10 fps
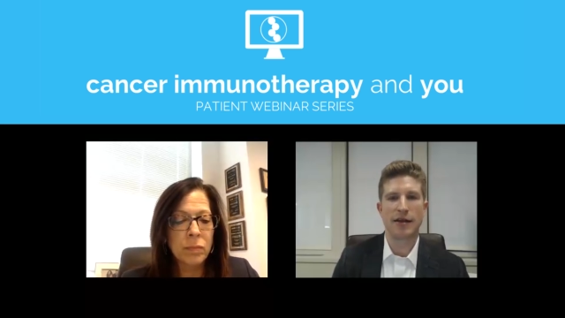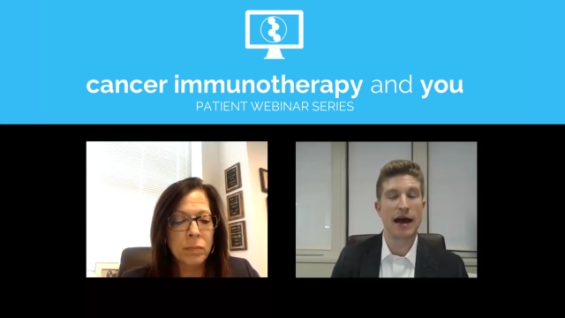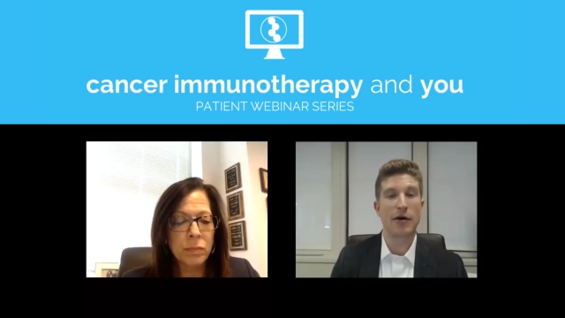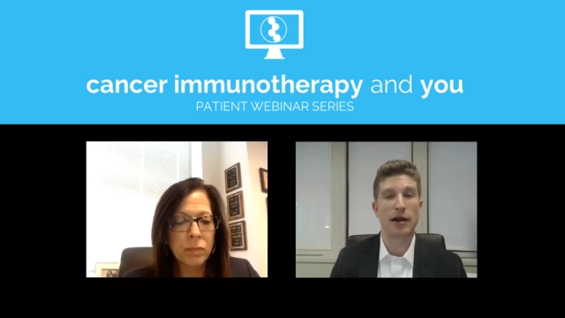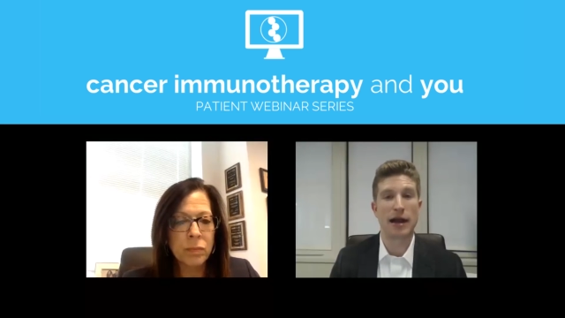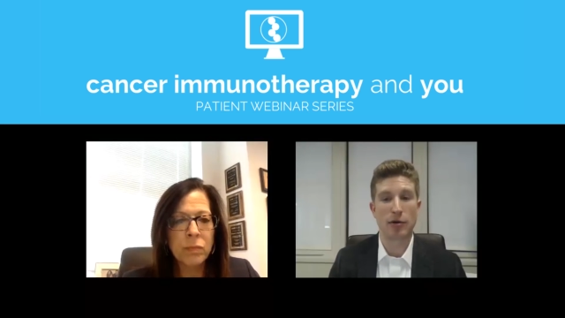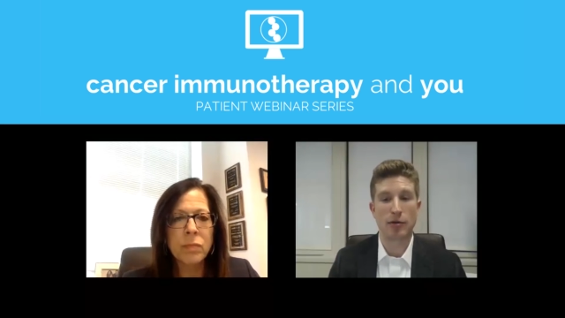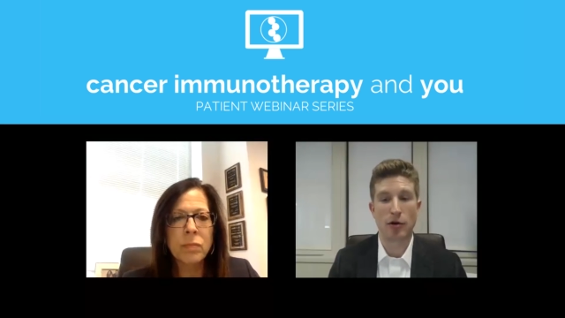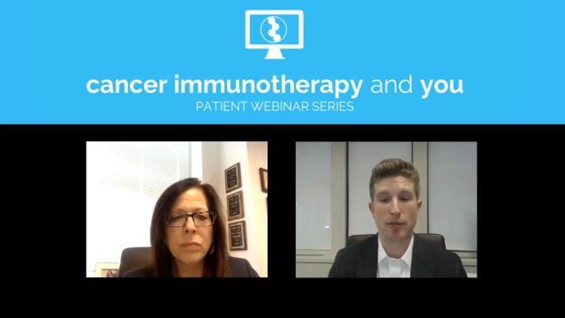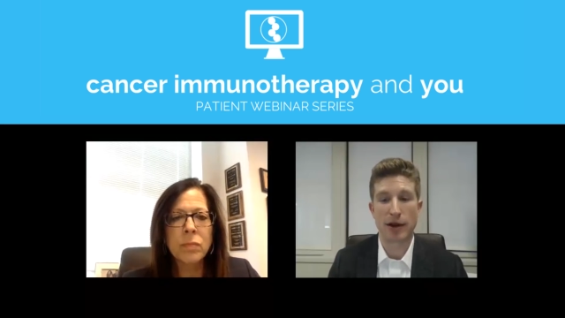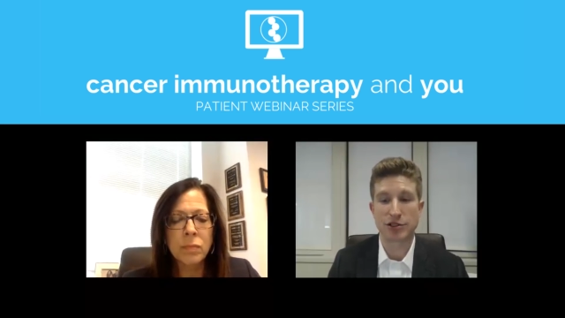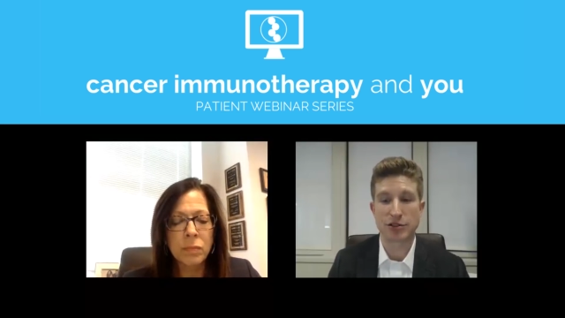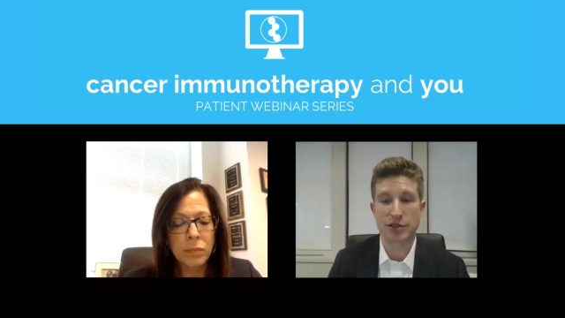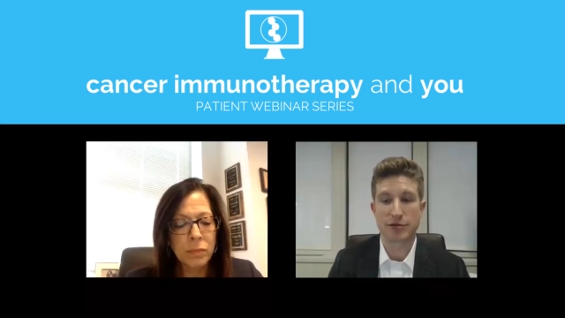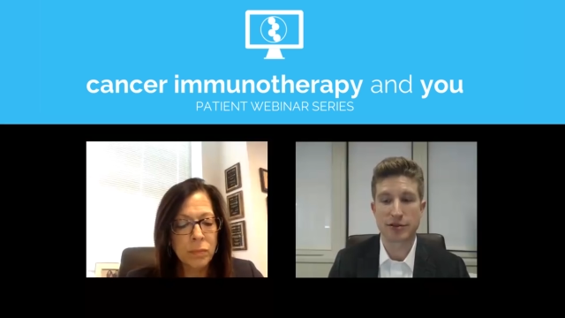Speaker 1: that now enable more
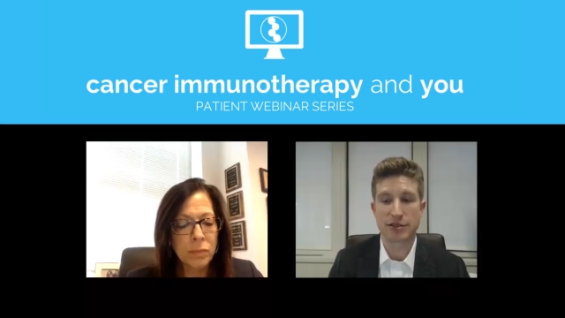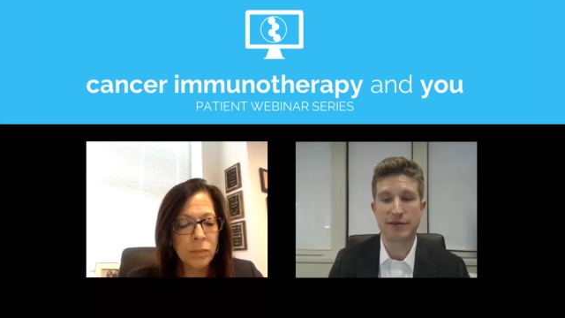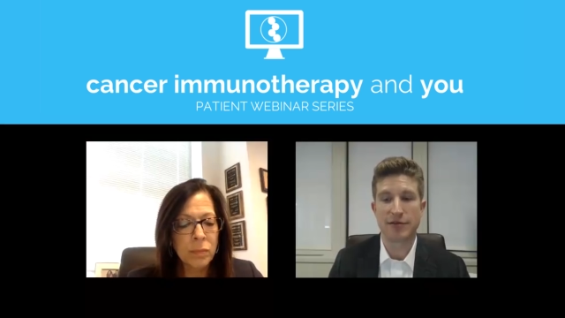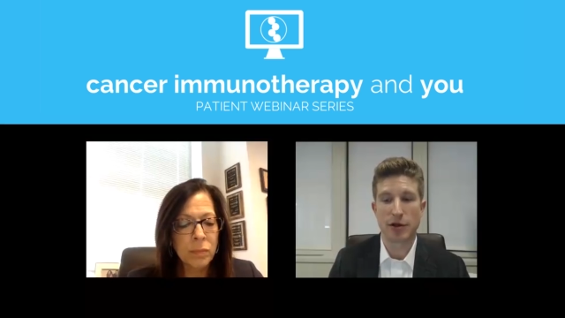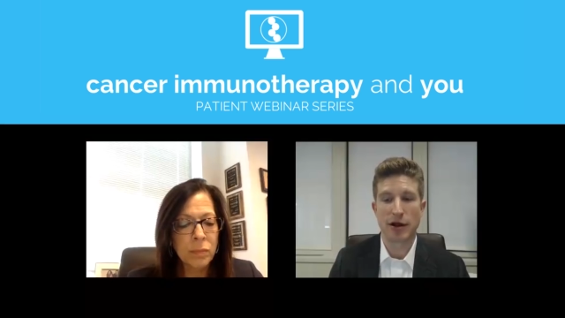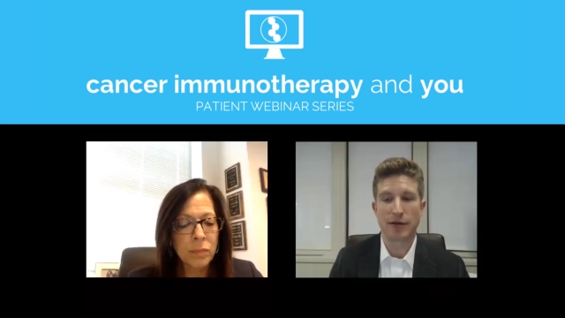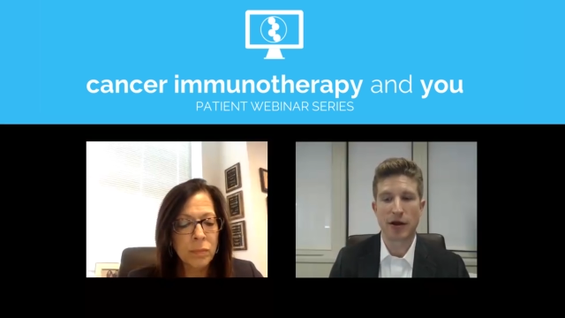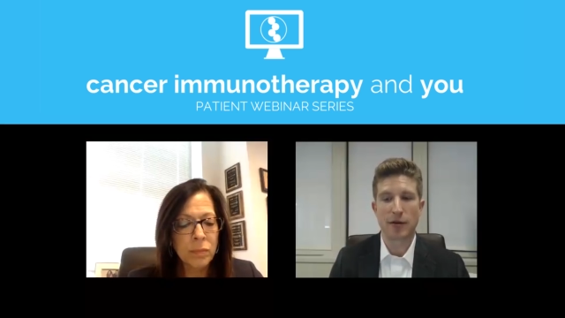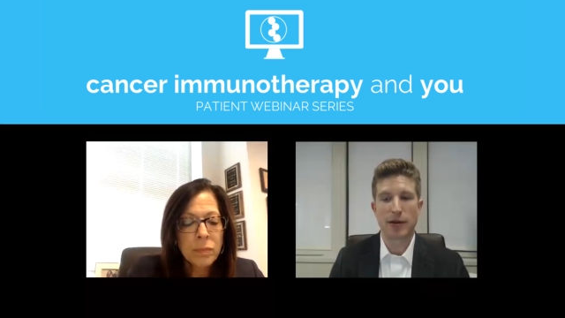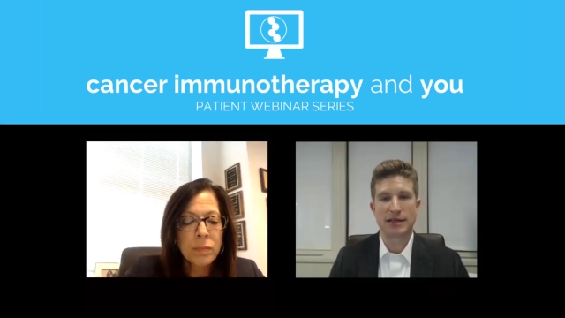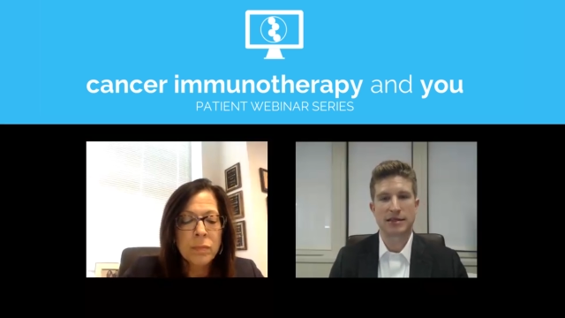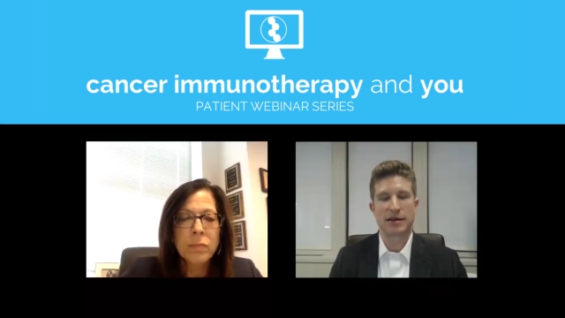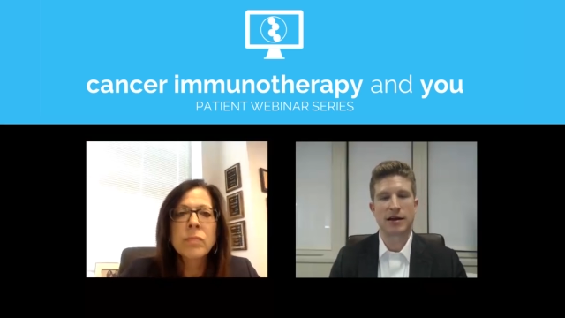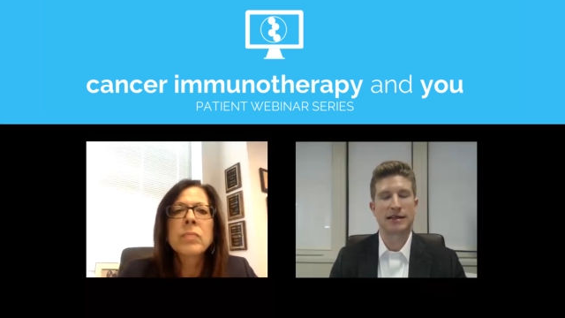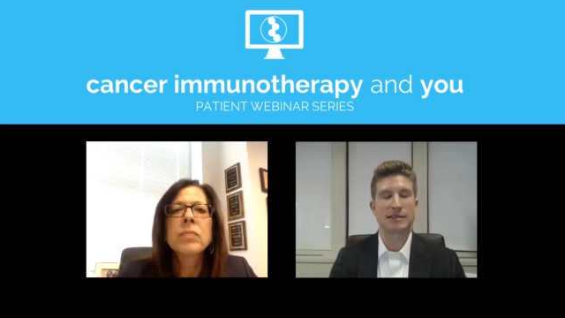patients to receive immunotherapy as
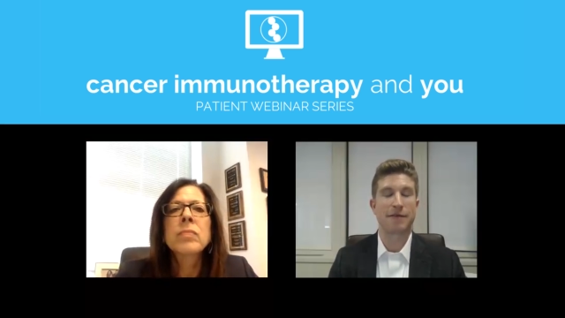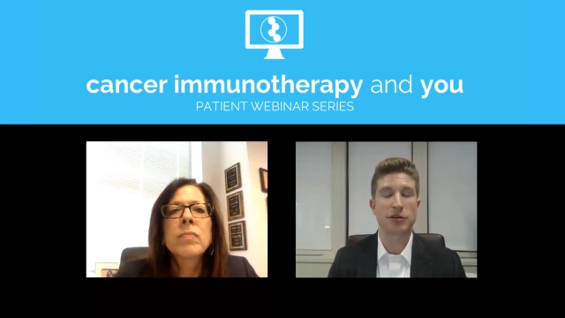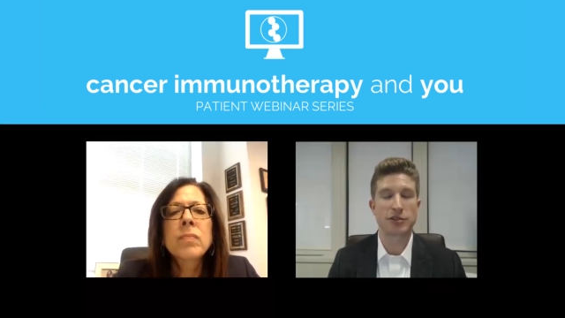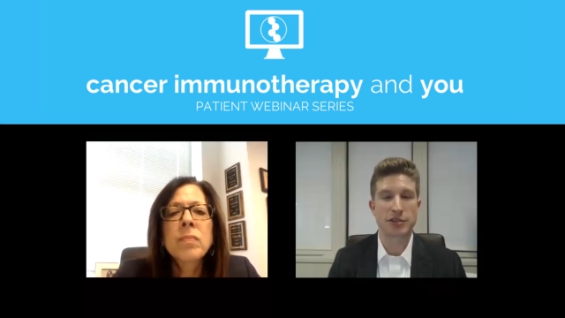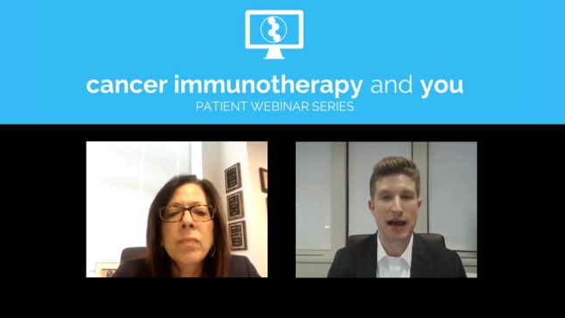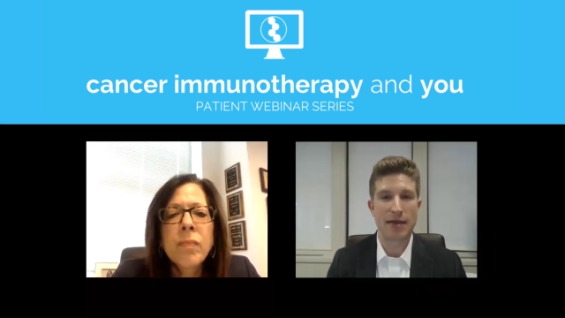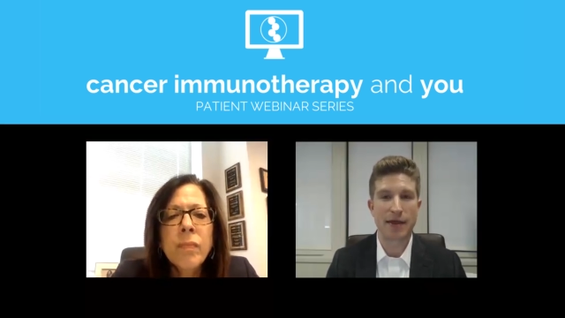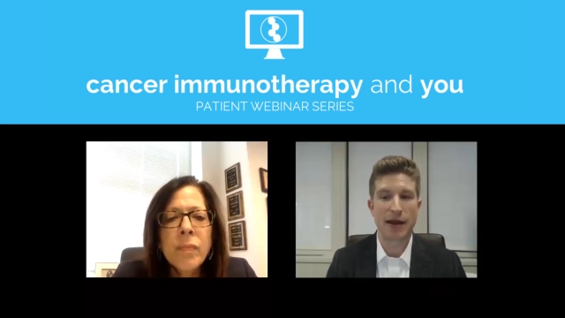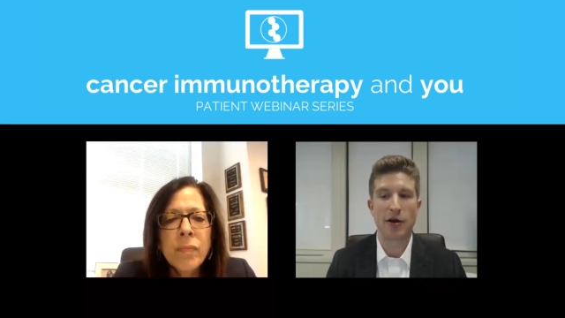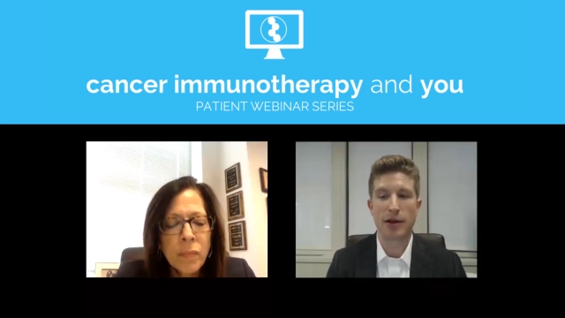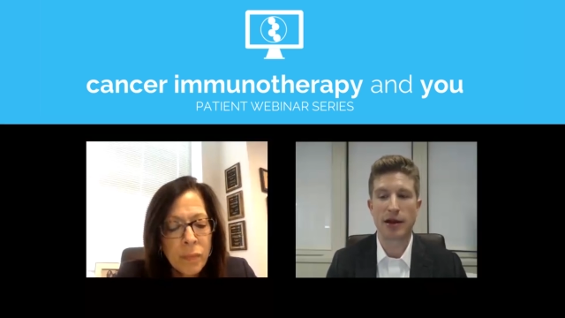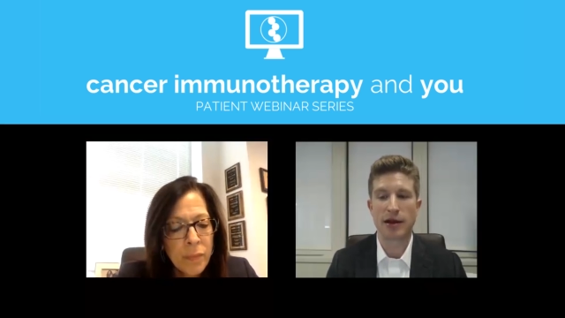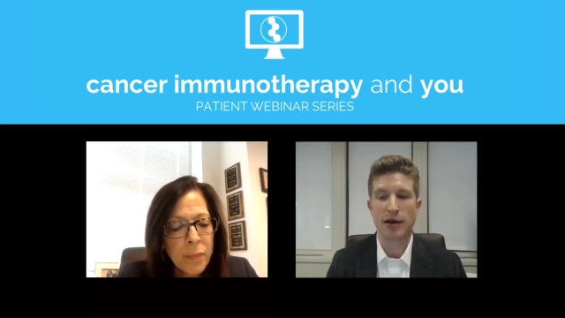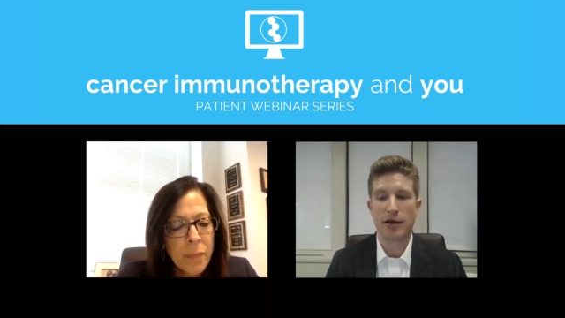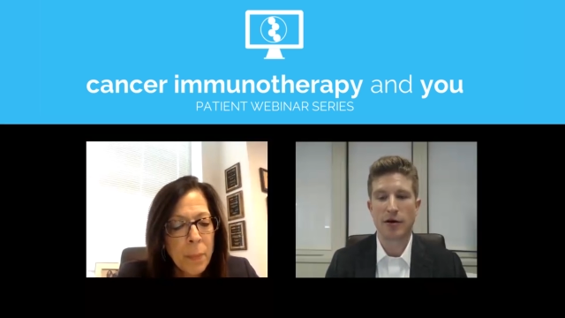a, as a first line therapy,